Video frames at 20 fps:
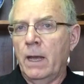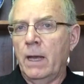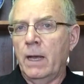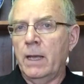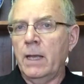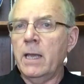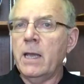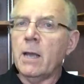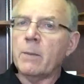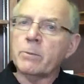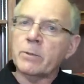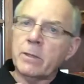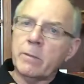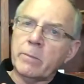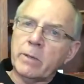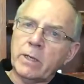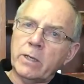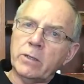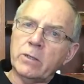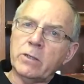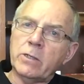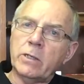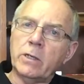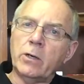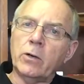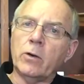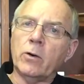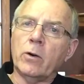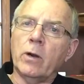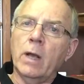He helps them
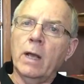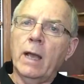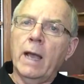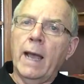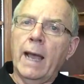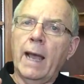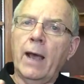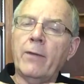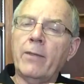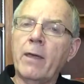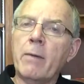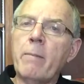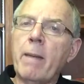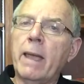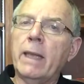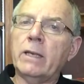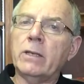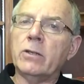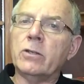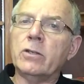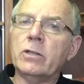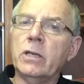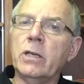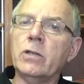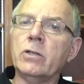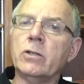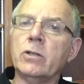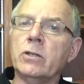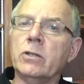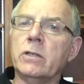consider how they make
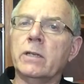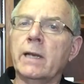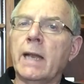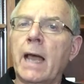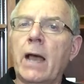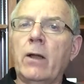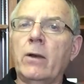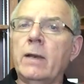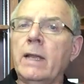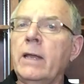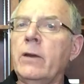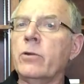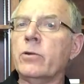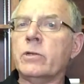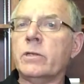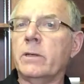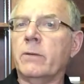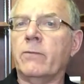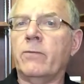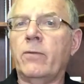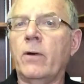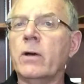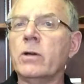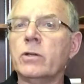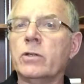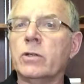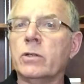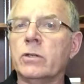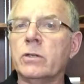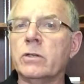decisions and how leadership
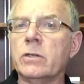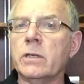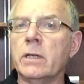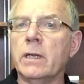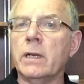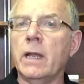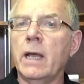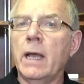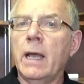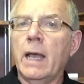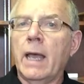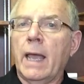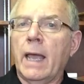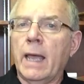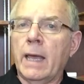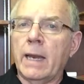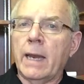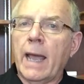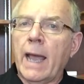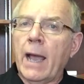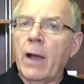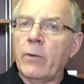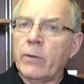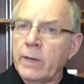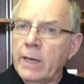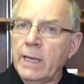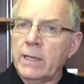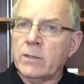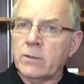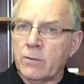functions and how it
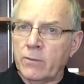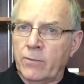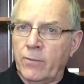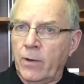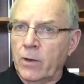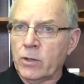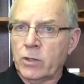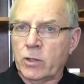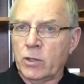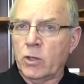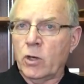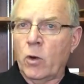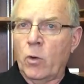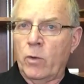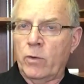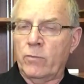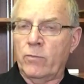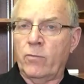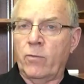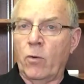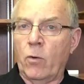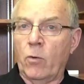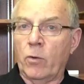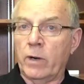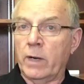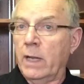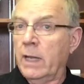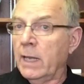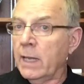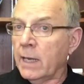needs to function going
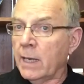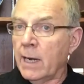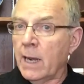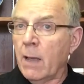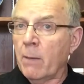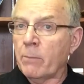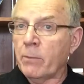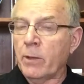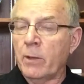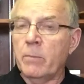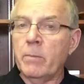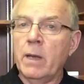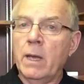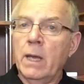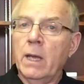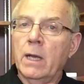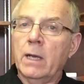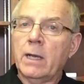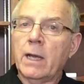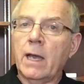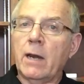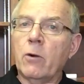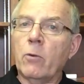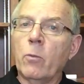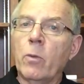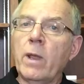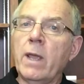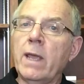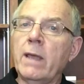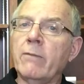forward. He can help them kind of
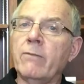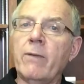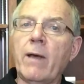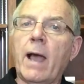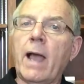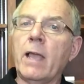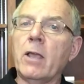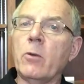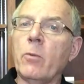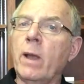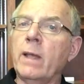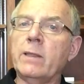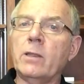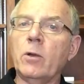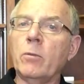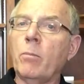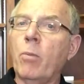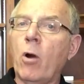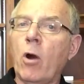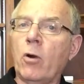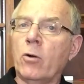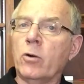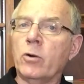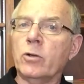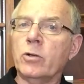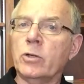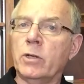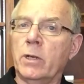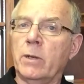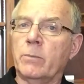reevaluate their
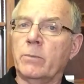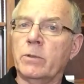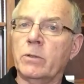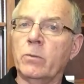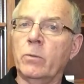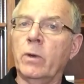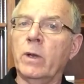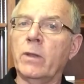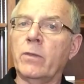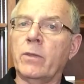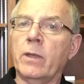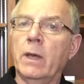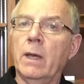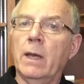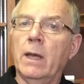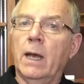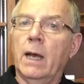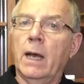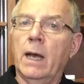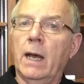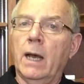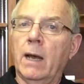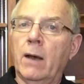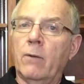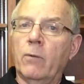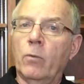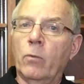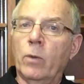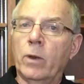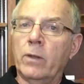partnerships with
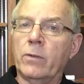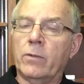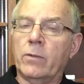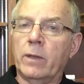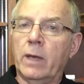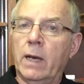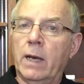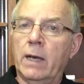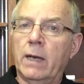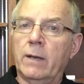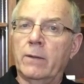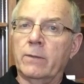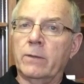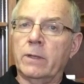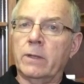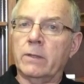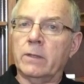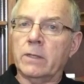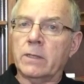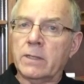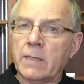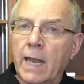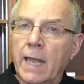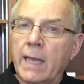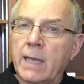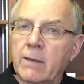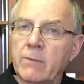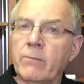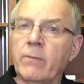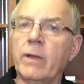the
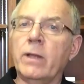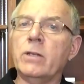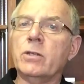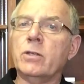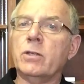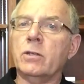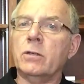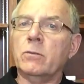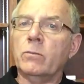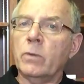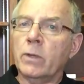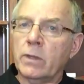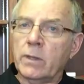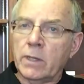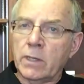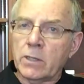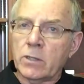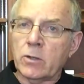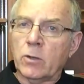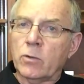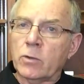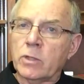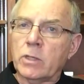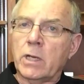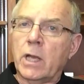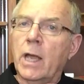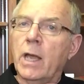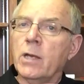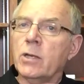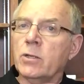state convention, with the
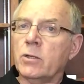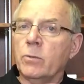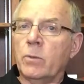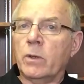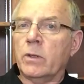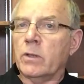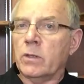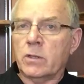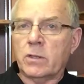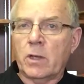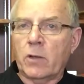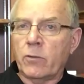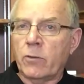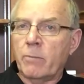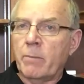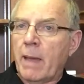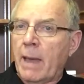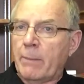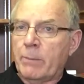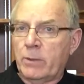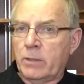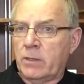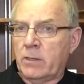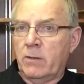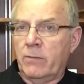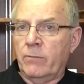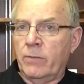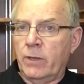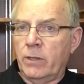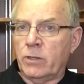association, with the Southern Baptist
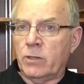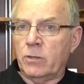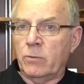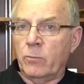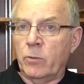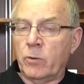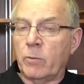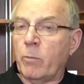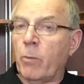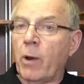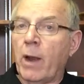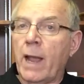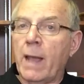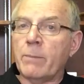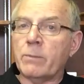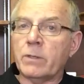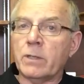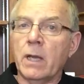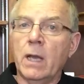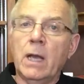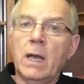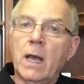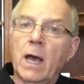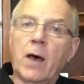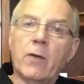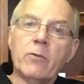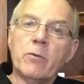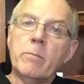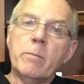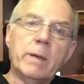Convention, with perhaps
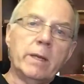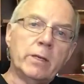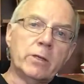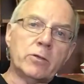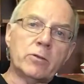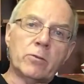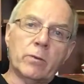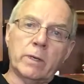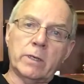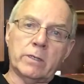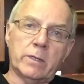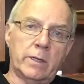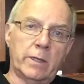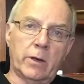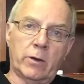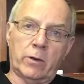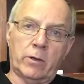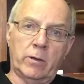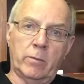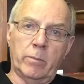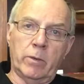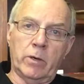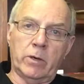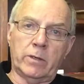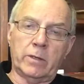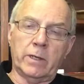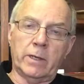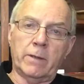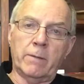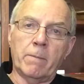other ministries in their
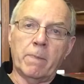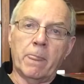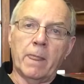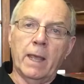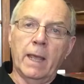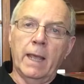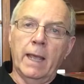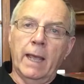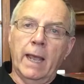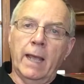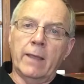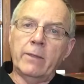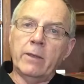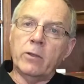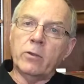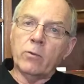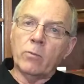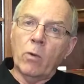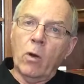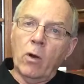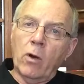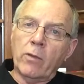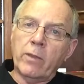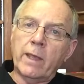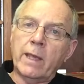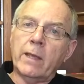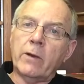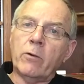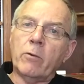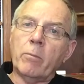community. And then the role of
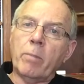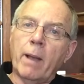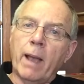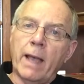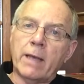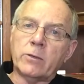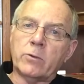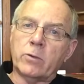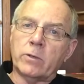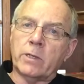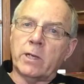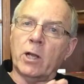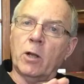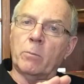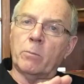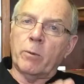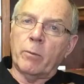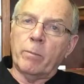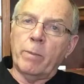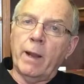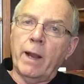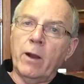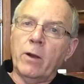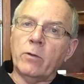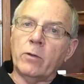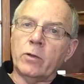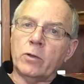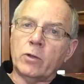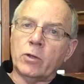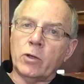the interim pastor is to help prepare
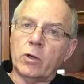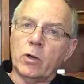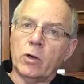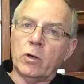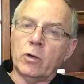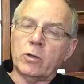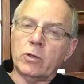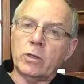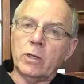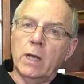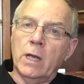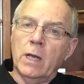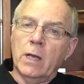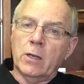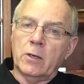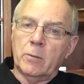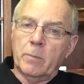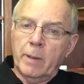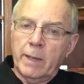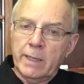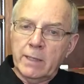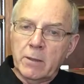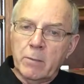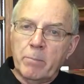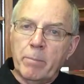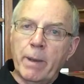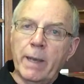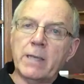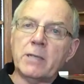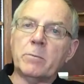the church to be in the
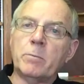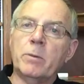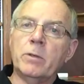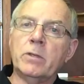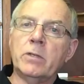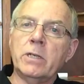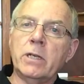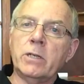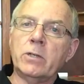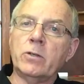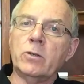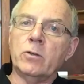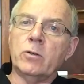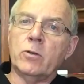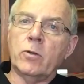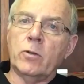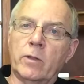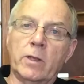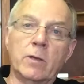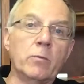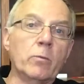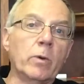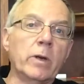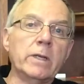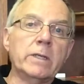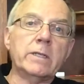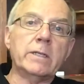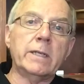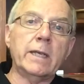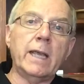best position then
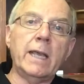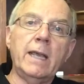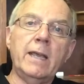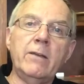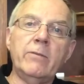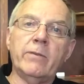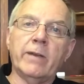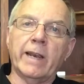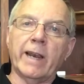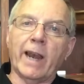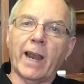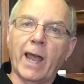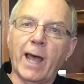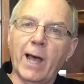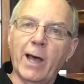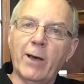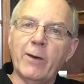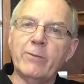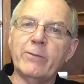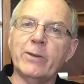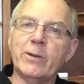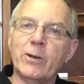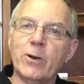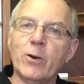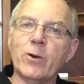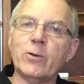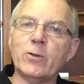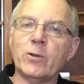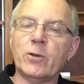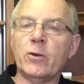receive and love and
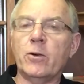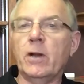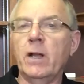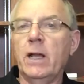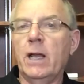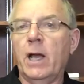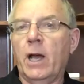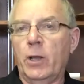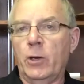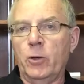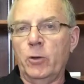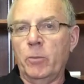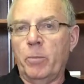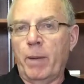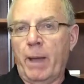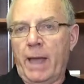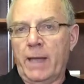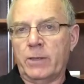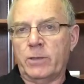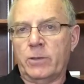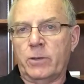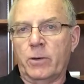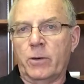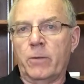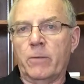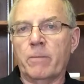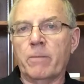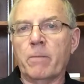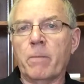nurture a new pastor.